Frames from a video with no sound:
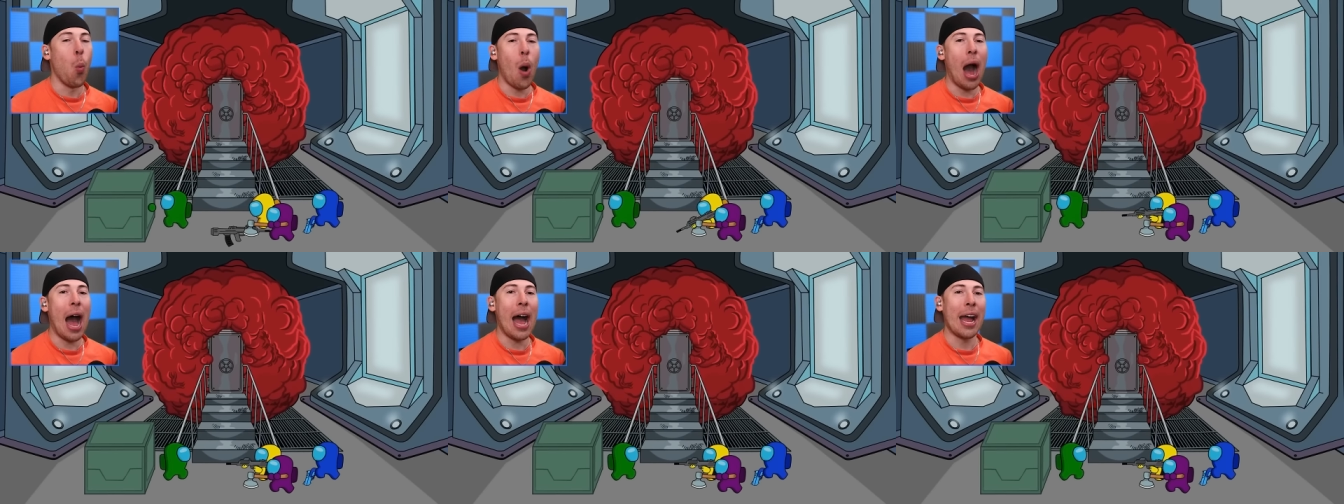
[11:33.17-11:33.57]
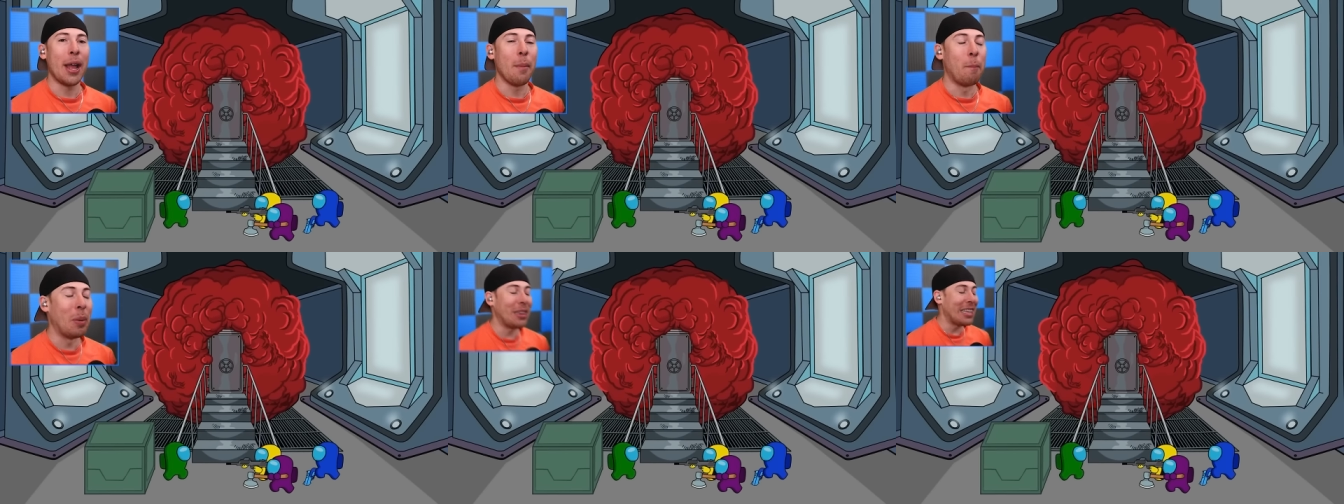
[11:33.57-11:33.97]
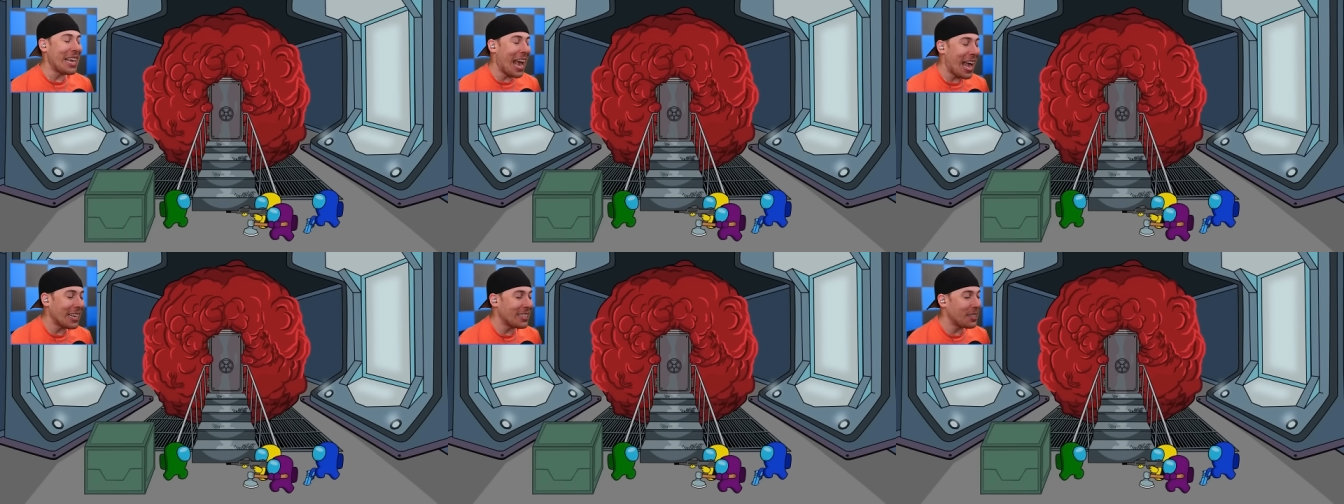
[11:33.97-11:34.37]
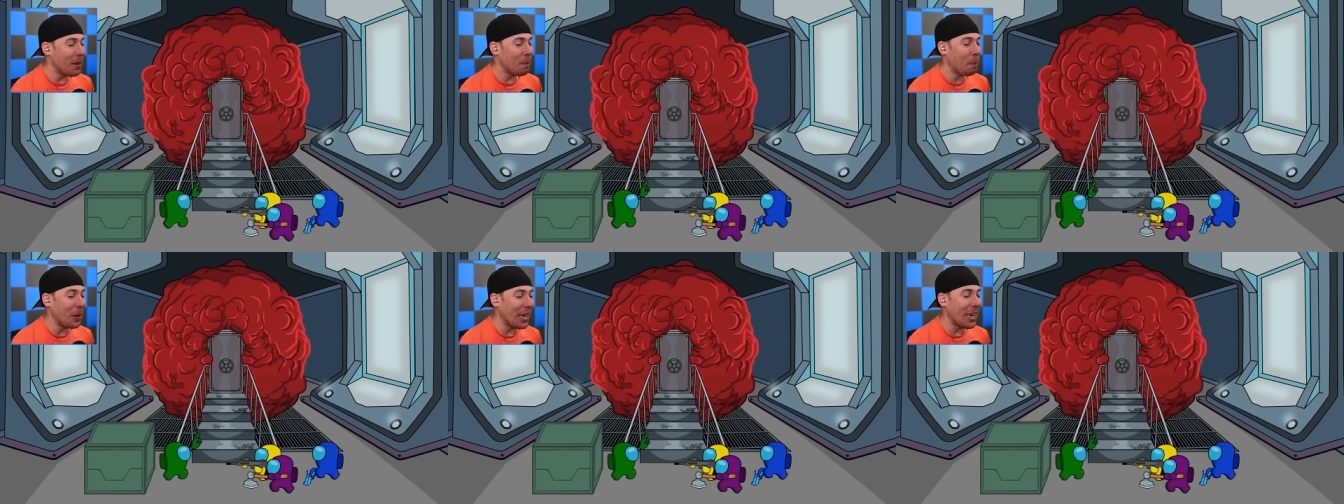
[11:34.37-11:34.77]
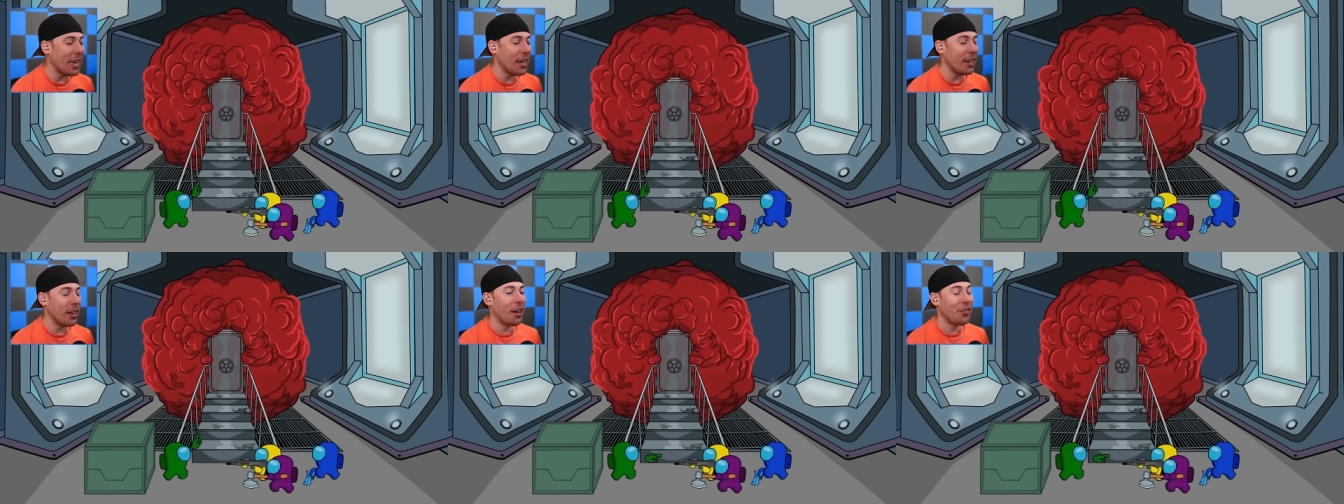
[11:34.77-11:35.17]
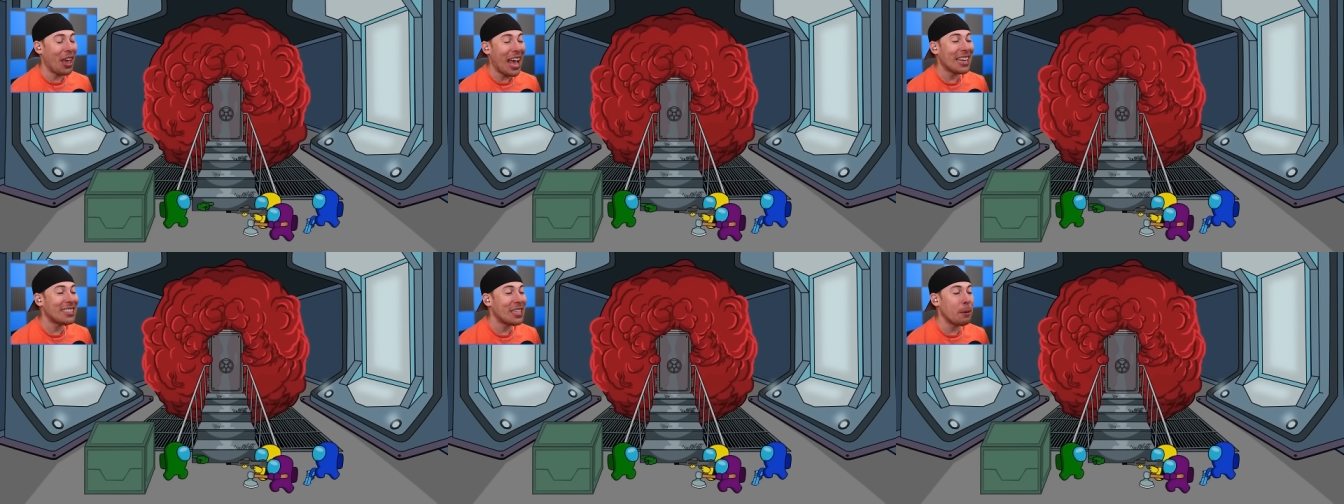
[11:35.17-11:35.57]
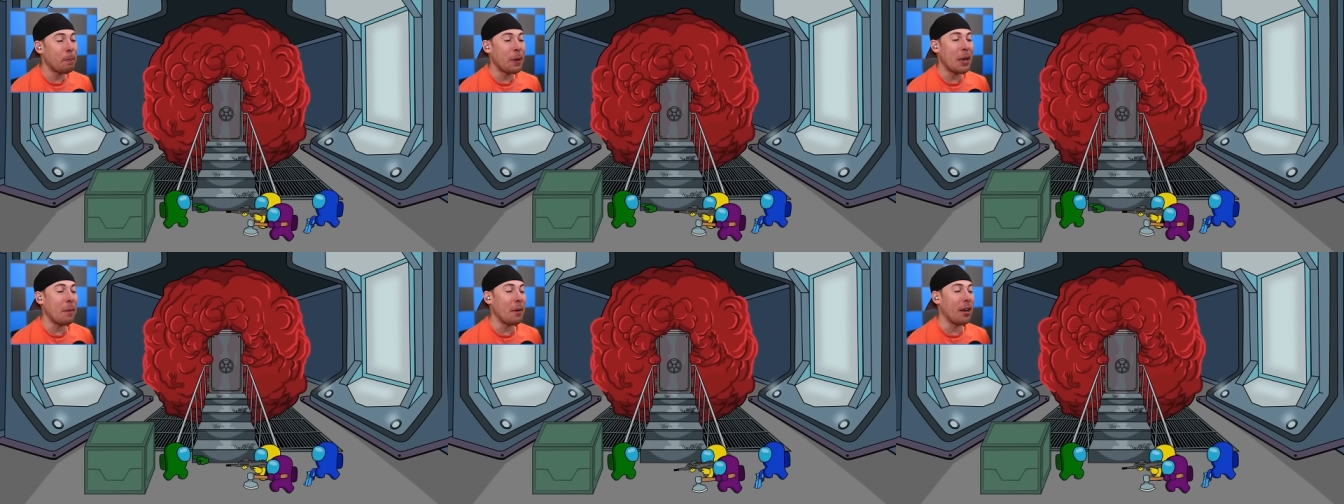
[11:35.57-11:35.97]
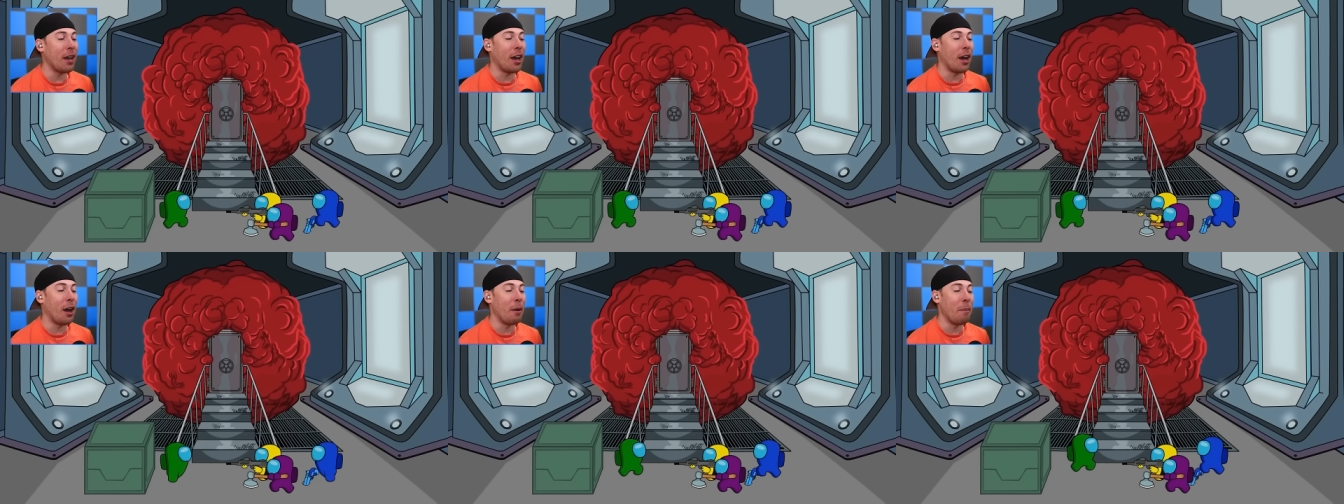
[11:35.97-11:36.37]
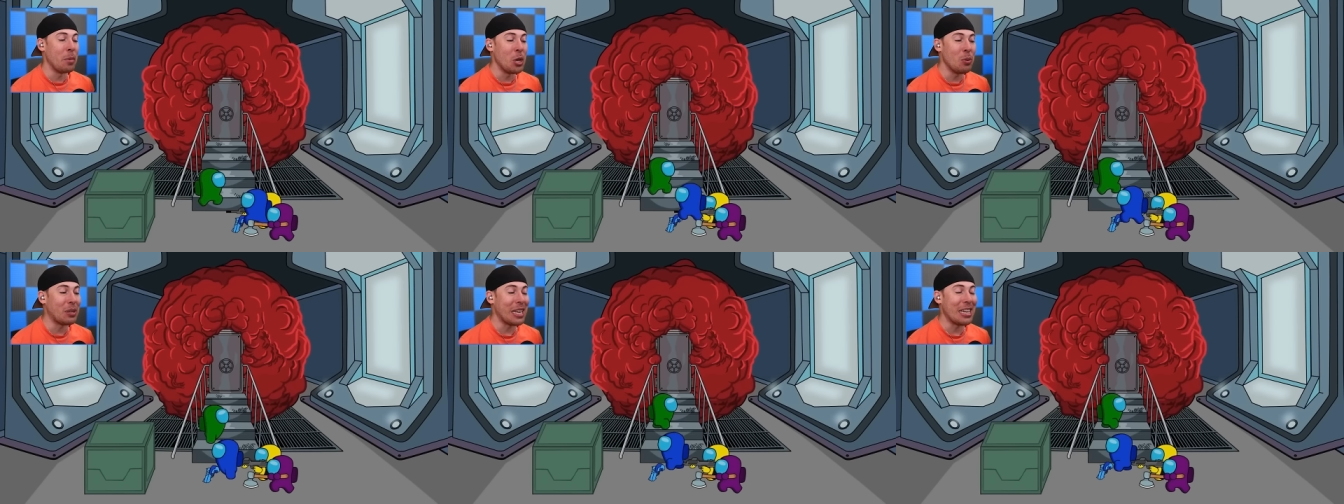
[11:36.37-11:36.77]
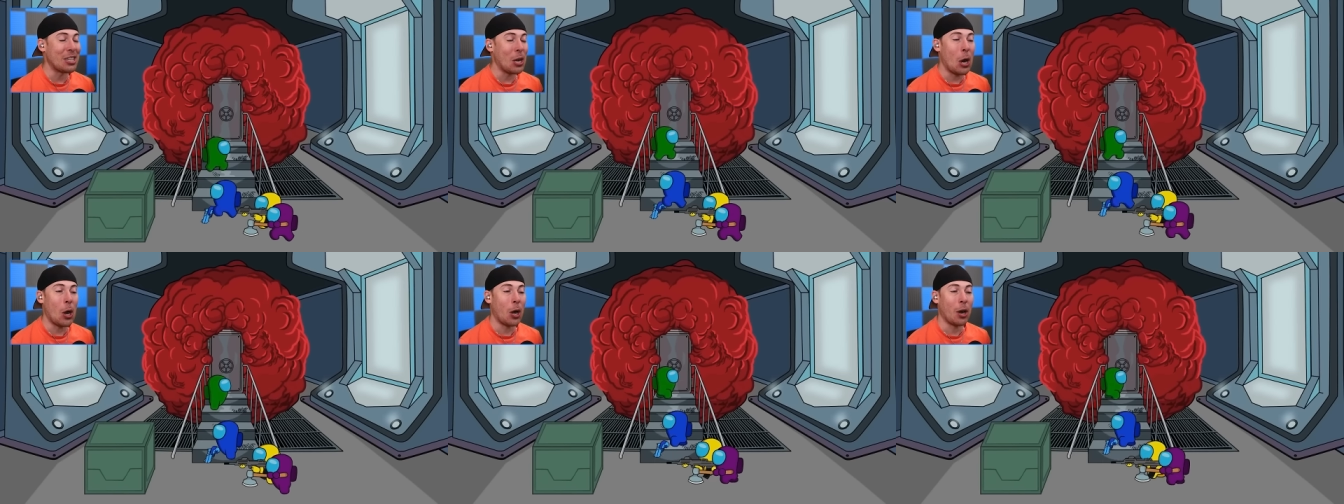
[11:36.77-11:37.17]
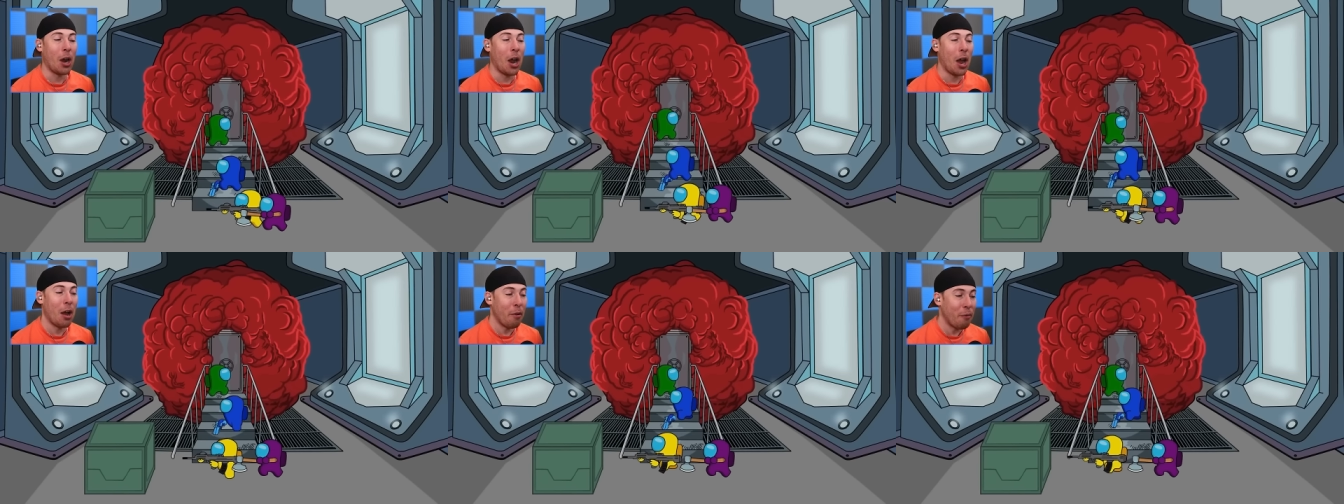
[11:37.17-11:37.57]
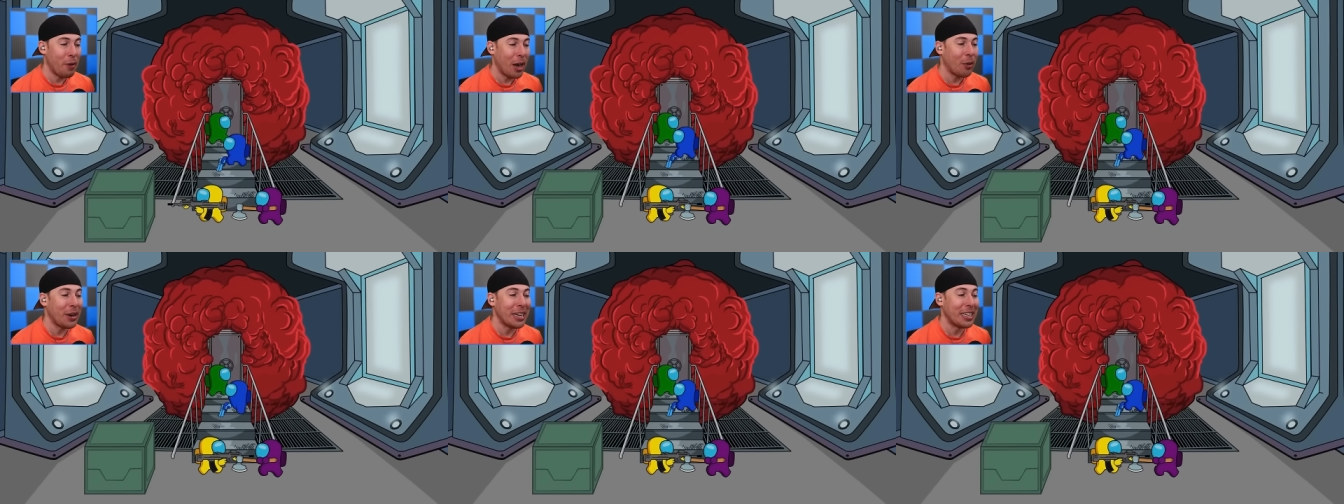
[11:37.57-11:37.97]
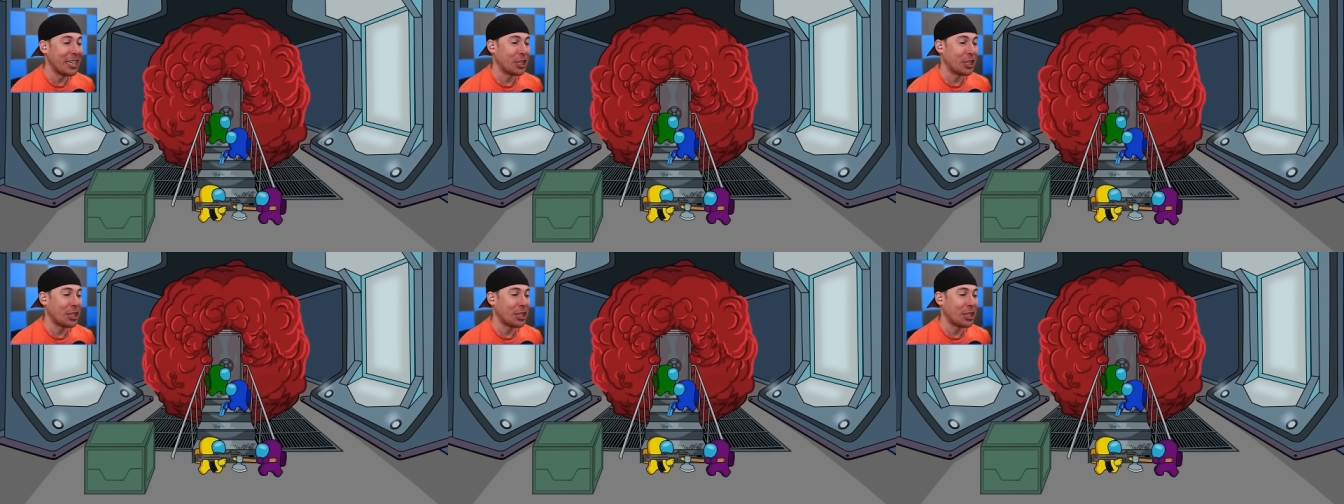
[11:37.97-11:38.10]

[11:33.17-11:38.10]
why, but the SCP, uh, the SCP uh, mutants are uh, very